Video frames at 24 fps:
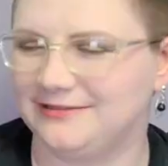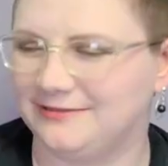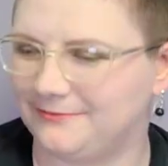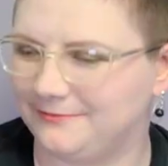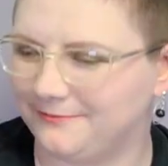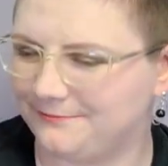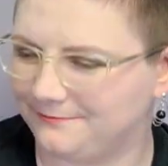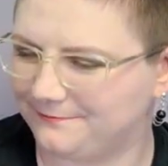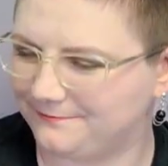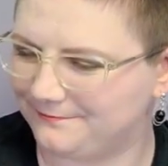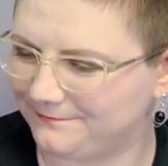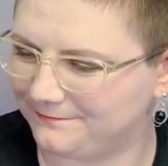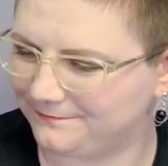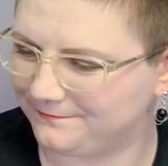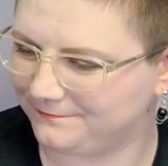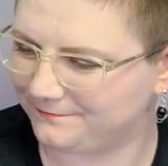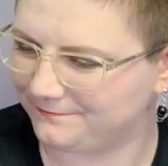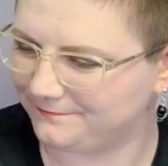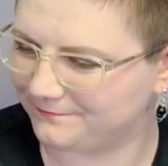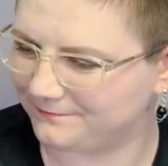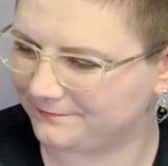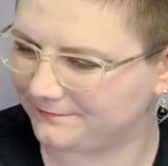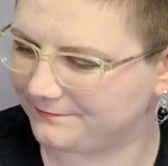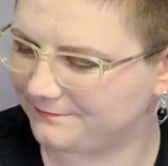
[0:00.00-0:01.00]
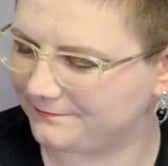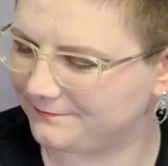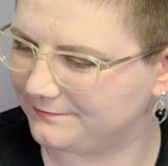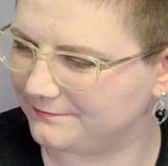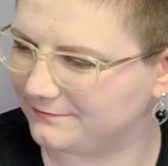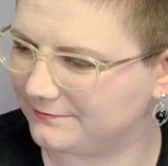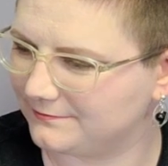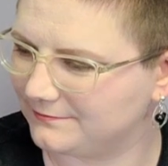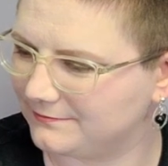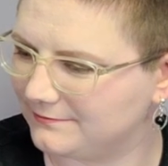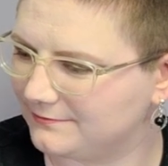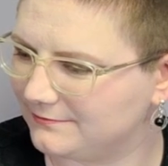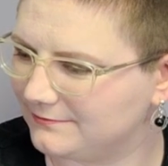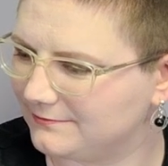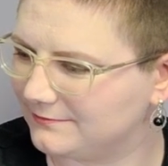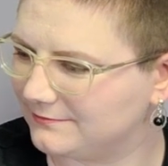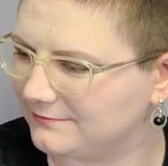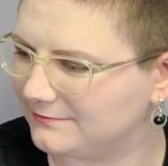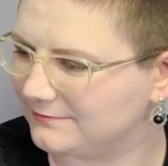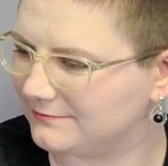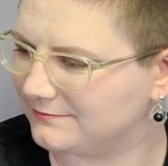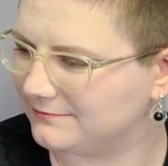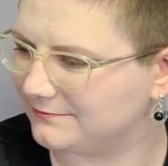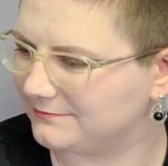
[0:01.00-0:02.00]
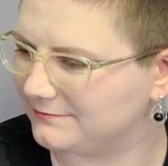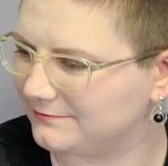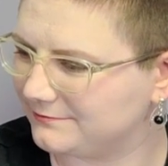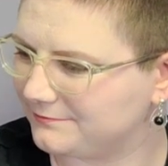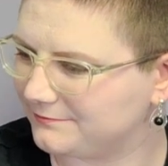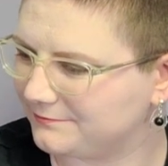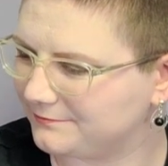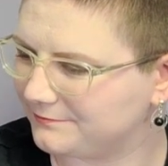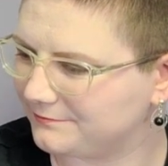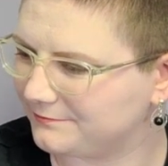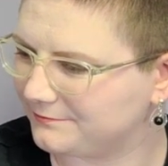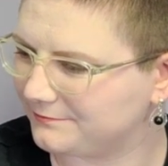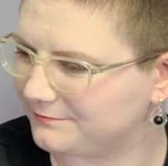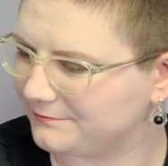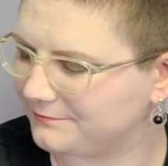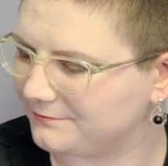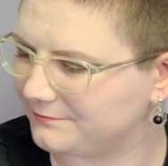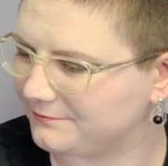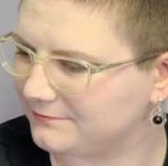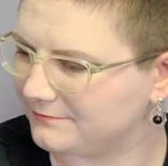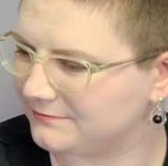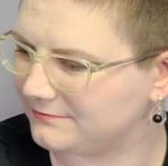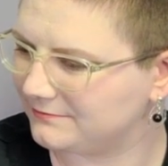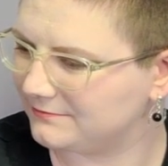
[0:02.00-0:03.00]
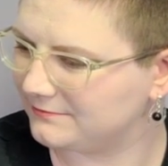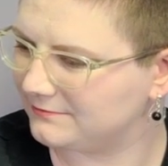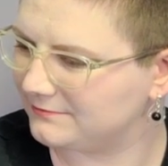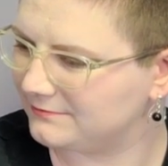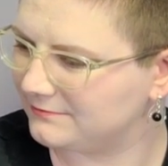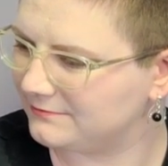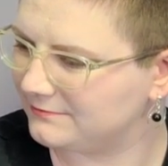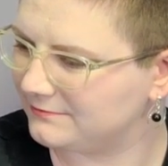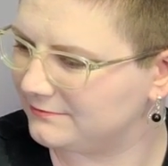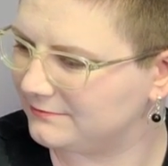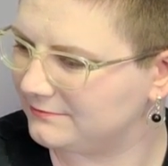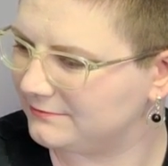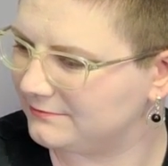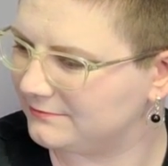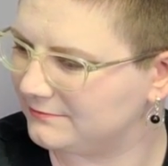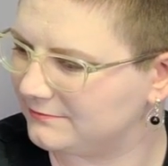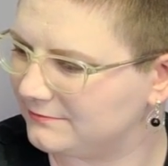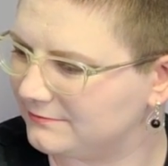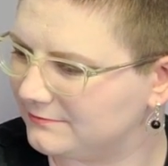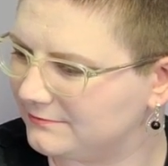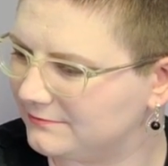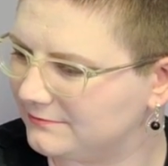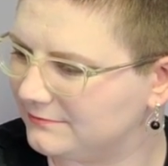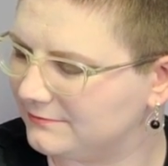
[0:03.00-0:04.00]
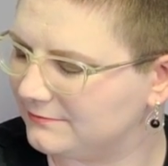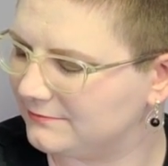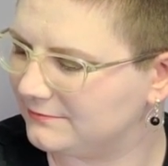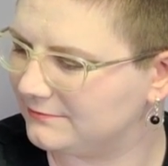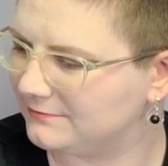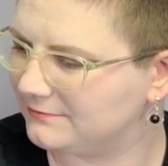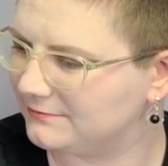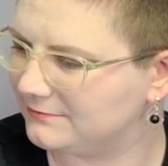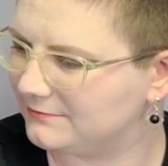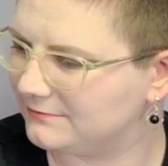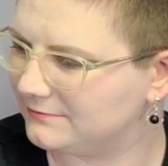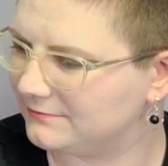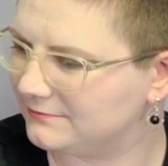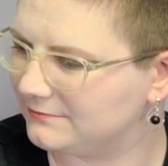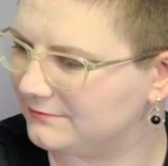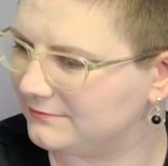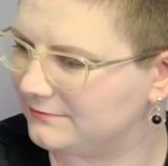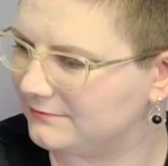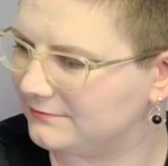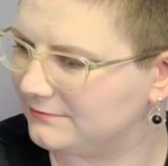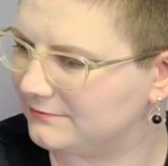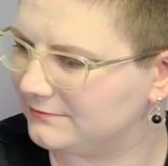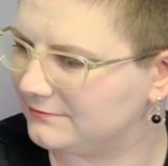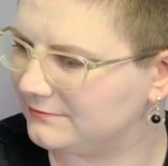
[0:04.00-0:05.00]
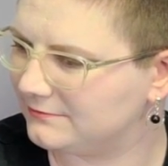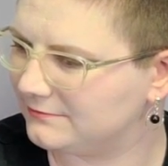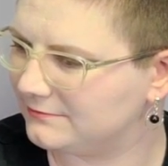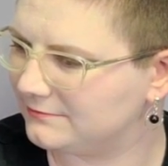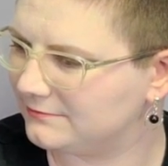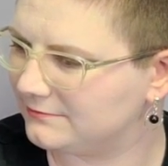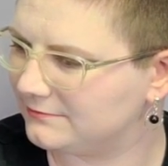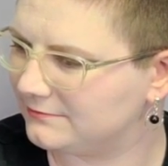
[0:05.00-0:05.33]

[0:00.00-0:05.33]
(not speaking)